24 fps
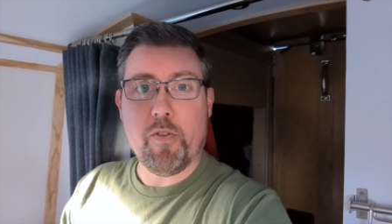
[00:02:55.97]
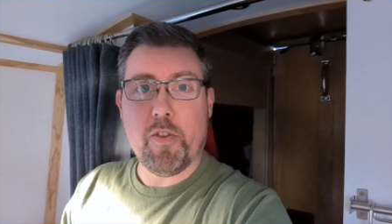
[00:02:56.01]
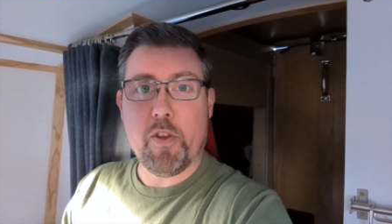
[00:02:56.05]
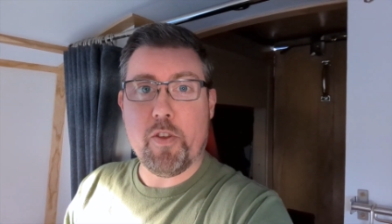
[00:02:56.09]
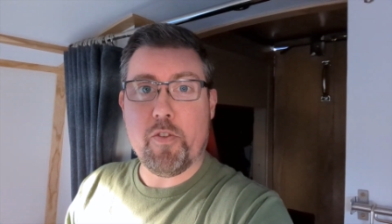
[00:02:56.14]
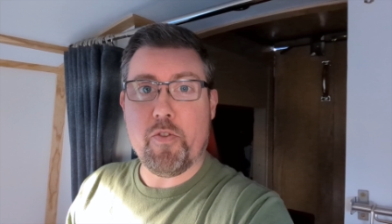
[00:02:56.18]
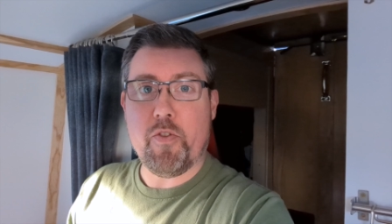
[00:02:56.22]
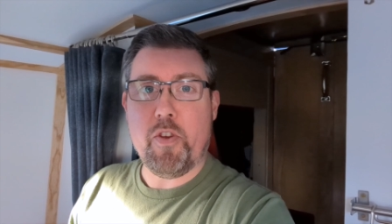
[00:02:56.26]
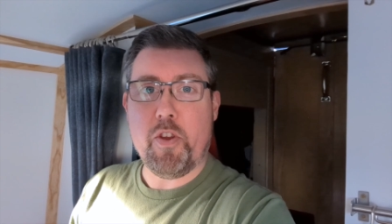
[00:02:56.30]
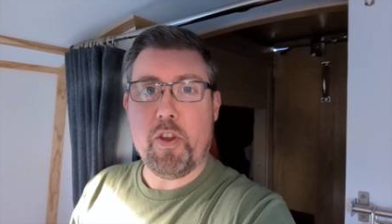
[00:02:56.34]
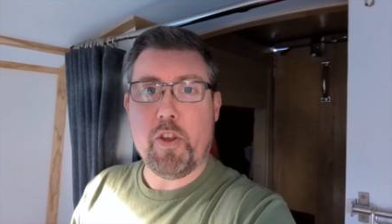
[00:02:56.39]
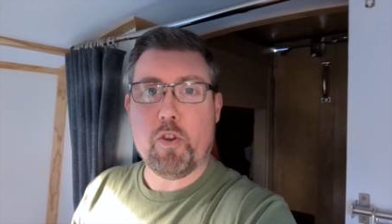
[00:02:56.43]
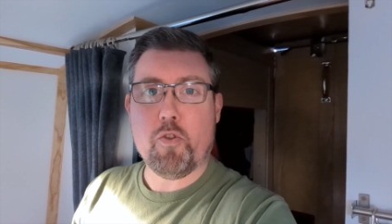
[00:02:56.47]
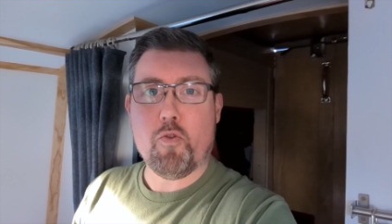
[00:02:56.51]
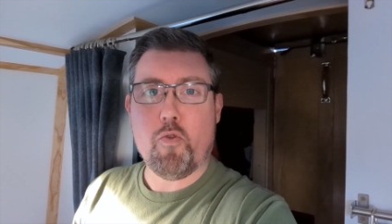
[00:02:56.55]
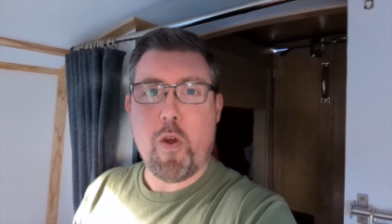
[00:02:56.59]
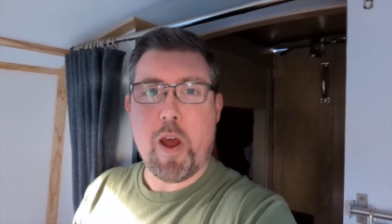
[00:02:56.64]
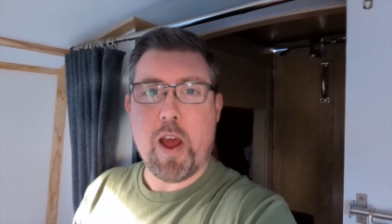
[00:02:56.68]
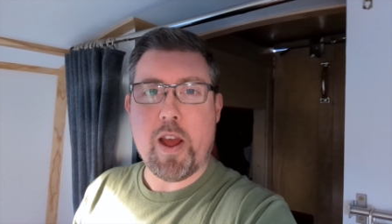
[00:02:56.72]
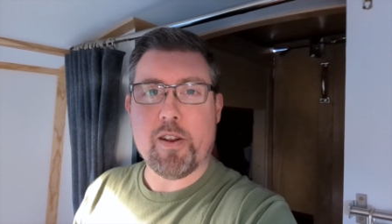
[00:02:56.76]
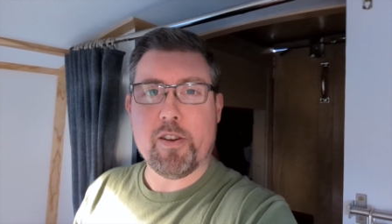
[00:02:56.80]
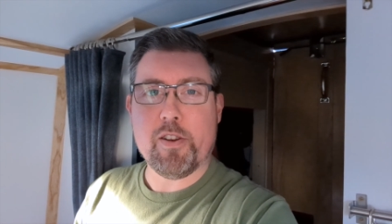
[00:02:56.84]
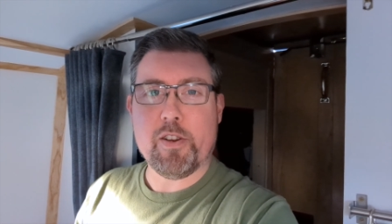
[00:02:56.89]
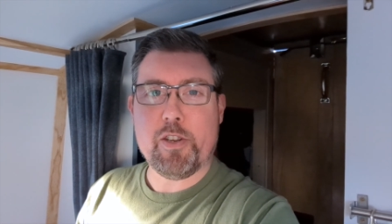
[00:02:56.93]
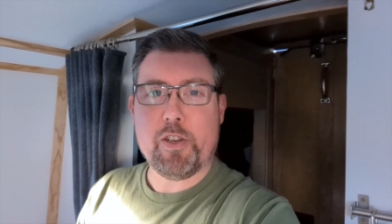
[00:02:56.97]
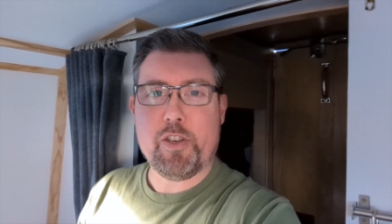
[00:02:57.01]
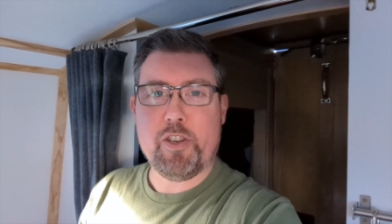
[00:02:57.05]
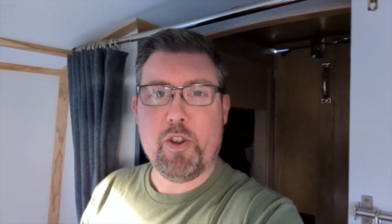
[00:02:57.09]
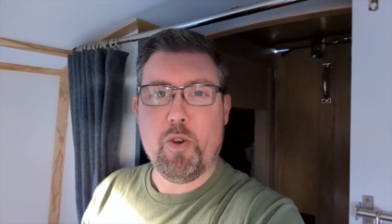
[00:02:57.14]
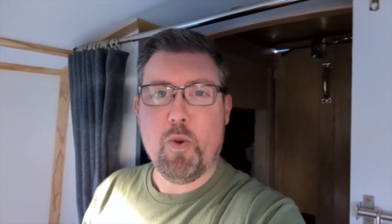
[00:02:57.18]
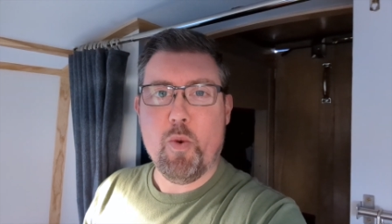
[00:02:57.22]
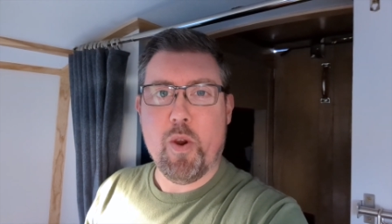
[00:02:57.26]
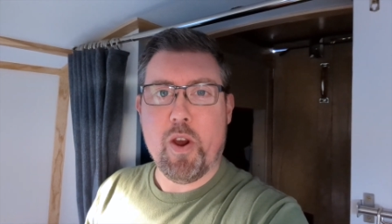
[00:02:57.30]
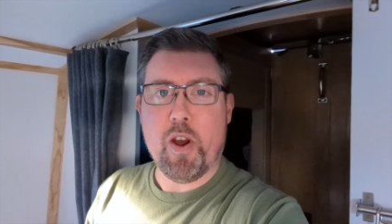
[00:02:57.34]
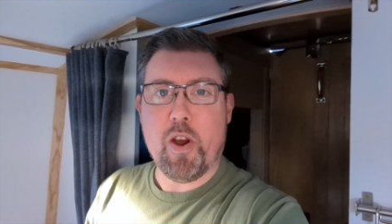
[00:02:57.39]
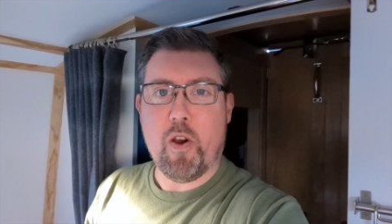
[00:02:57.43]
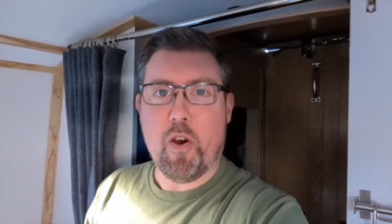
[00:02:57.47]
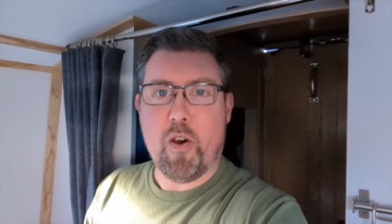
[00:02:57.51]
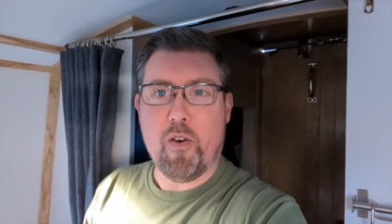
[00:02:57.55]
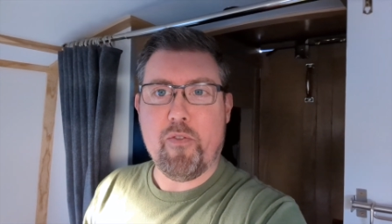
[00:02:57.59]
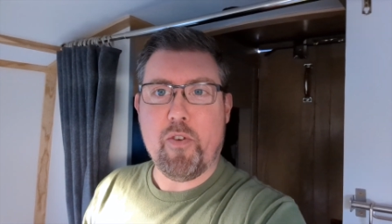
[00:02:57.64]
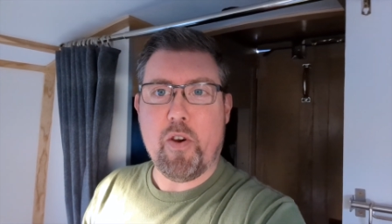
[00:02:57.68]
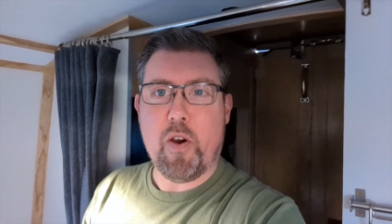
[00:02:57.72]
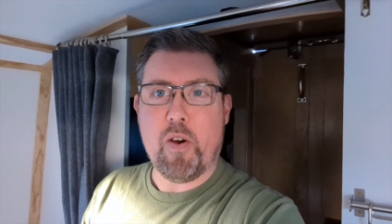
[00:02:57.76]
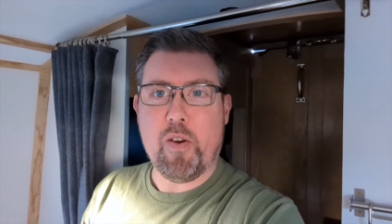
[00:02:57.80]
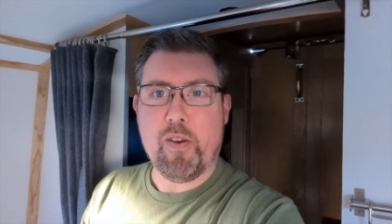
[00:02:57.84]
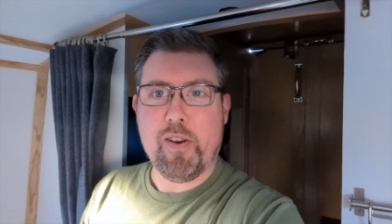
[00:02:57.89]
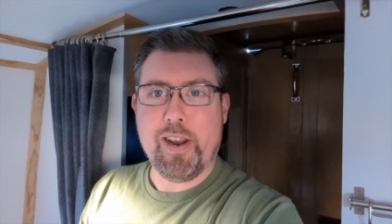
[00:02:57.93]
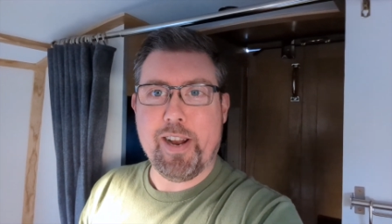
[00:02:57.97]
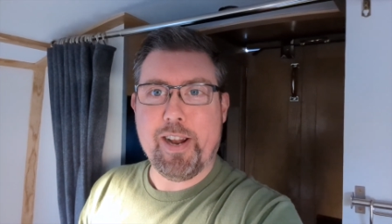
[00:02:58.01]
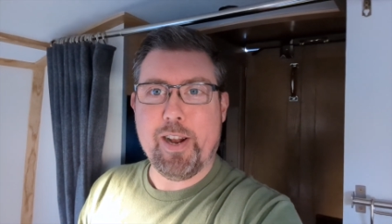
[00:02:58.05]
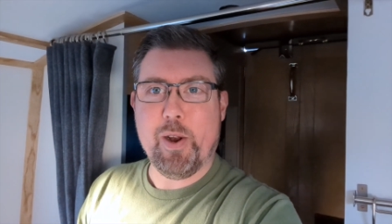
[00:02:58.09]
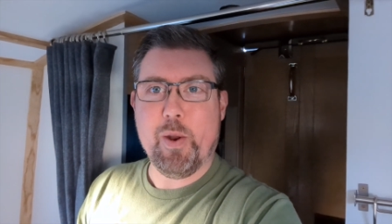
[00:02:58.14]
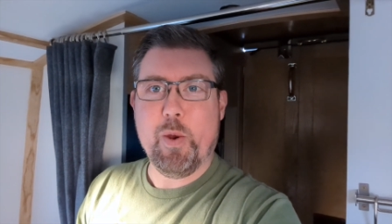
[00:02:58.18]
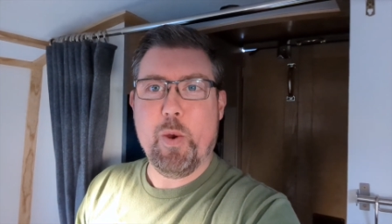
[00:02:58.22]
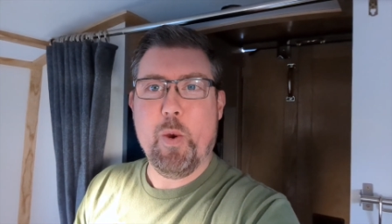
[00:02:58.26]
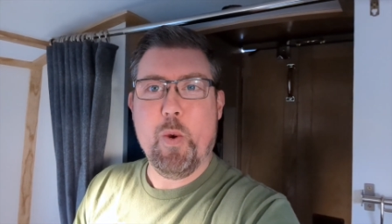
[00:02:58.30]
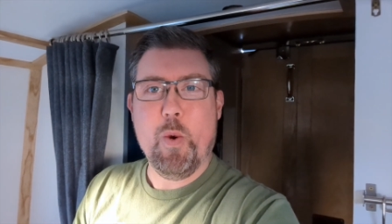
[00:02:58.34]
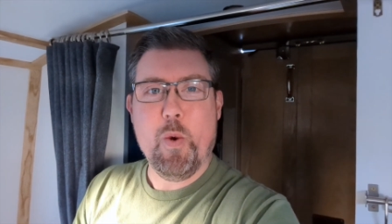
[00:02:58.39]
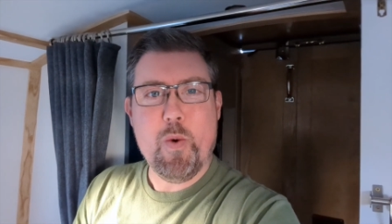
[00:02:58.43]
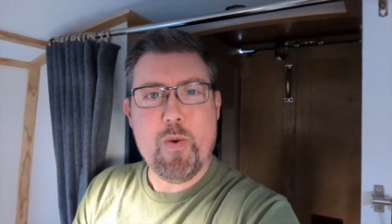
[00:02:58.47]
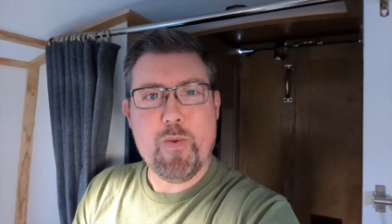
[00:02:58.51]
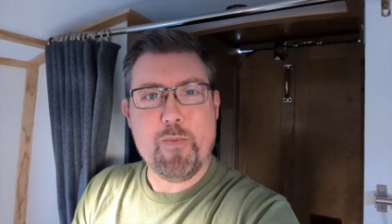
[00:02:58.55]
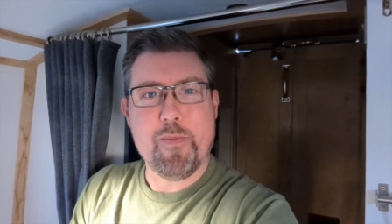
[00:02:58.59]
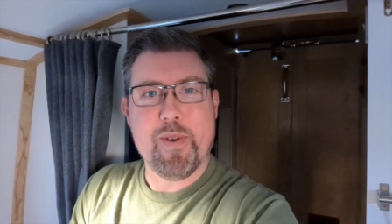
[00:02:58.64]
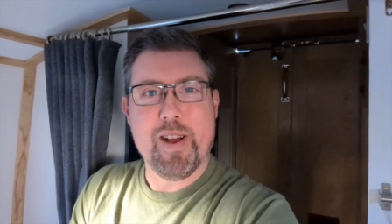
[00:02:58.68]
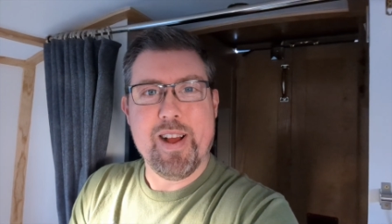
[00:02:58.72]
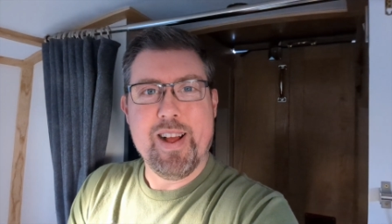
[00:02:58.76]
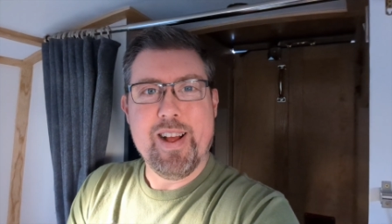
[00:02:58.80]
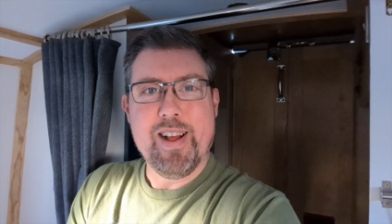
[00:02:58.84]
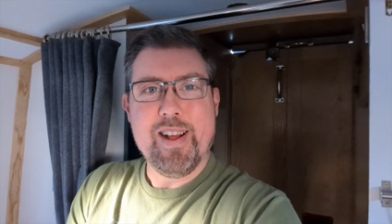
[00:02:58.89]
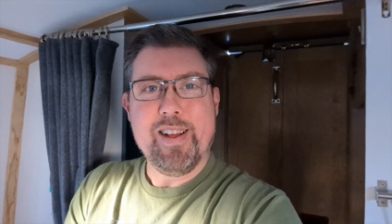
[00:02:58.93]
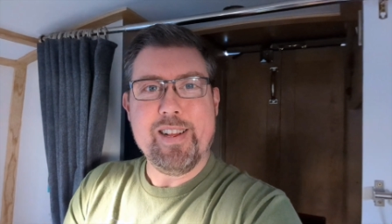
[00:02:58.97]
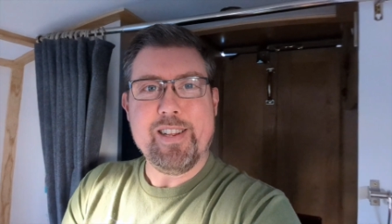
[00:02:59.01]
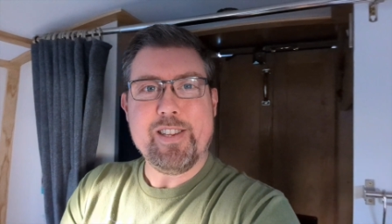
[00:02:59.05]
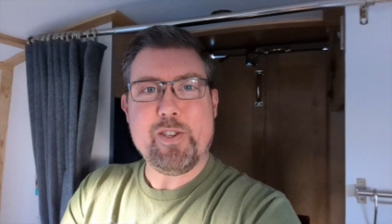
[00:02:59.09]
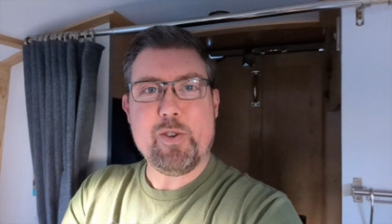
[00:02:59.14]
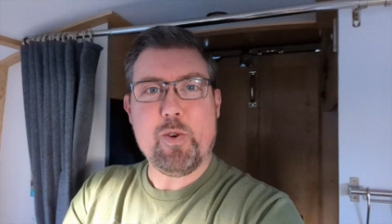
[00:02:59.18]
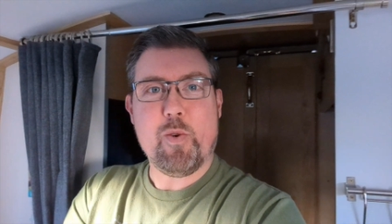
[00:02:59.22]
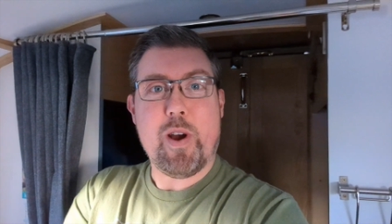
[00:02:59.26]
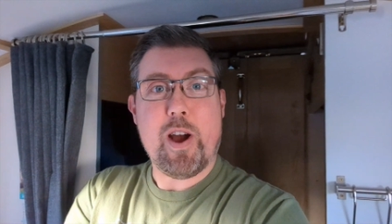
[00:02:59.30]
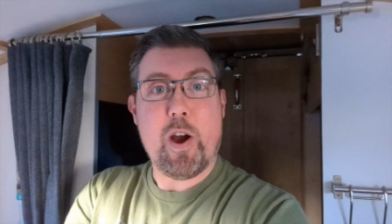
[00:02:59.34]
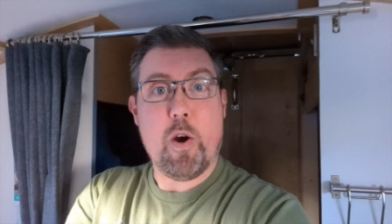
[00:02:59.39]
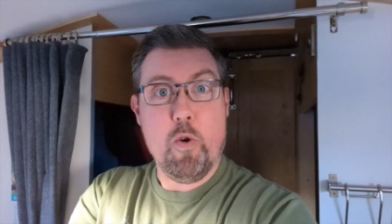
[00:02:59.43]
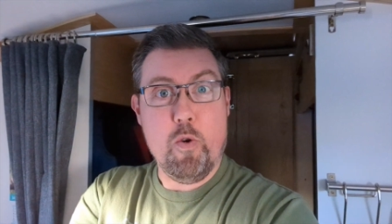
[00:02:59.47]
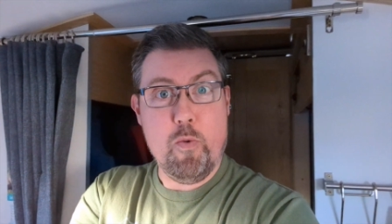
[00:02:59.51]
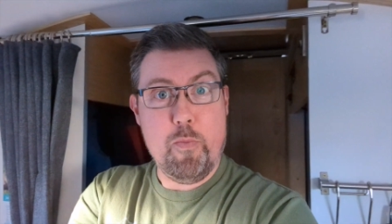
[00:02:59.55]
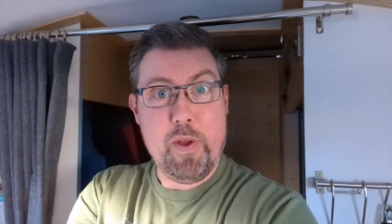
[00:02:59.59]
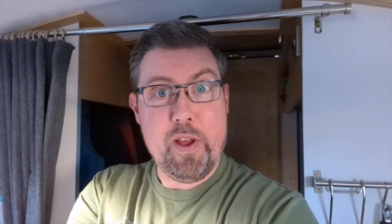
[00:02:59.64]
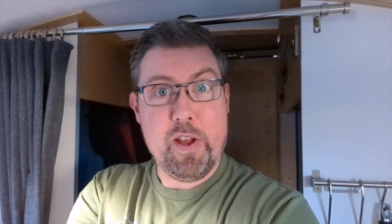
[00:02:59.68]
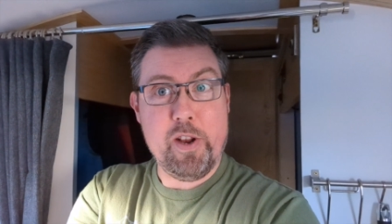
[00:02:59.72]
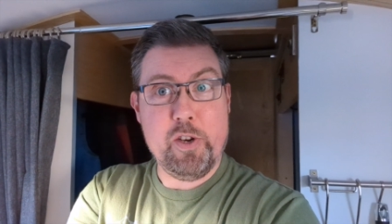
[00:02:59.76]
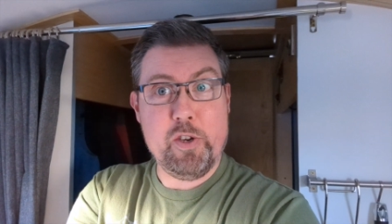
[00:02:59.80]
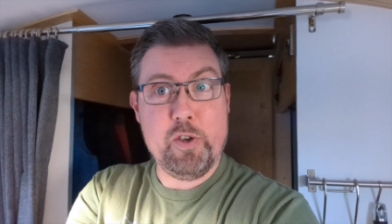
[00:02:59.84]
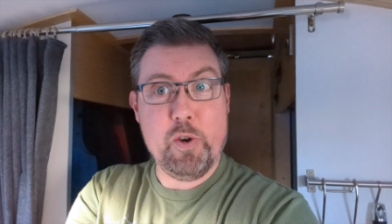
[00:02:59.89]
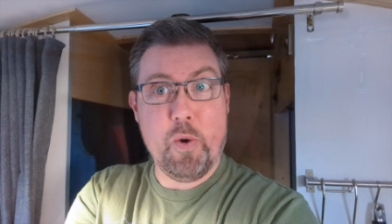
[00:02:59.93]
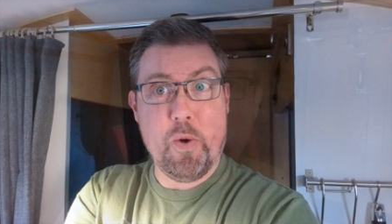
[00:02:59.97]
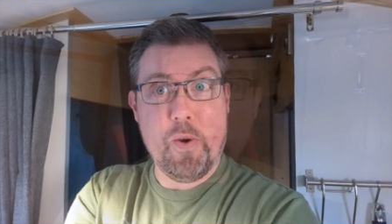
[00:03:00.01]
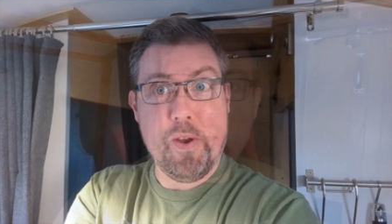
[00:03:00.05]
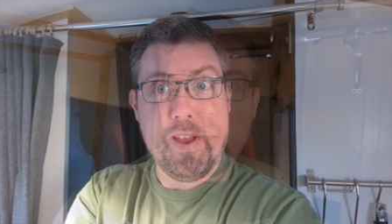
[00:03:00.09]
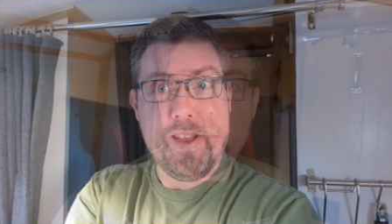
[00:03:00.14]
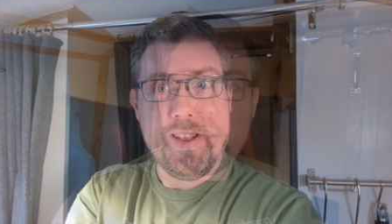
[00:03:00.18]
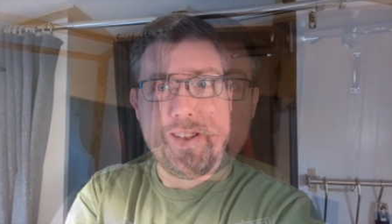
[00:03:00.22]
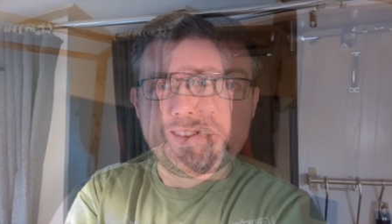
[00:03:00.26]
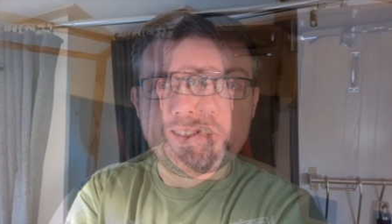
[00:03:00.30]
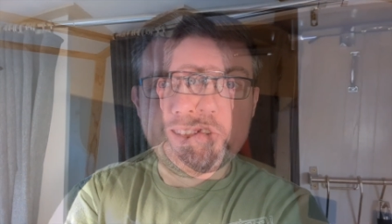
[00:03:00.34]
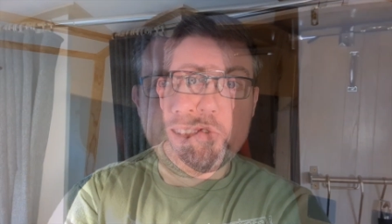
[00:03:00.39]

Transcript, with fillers: the, the grand tour of our little home. So I hope you enjoy it.